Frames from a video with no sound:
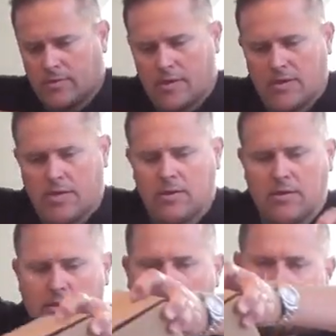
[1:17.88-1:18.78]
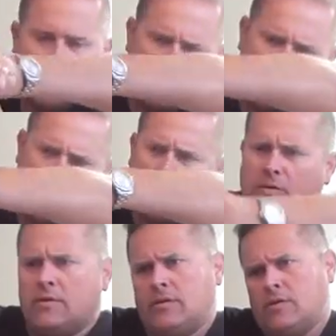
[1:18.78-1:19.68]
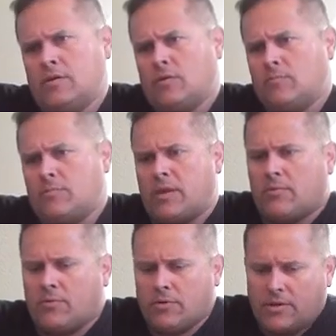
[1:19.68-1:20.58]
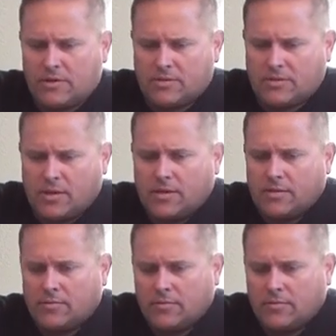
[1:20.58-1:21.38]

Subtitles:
And main rotor head set,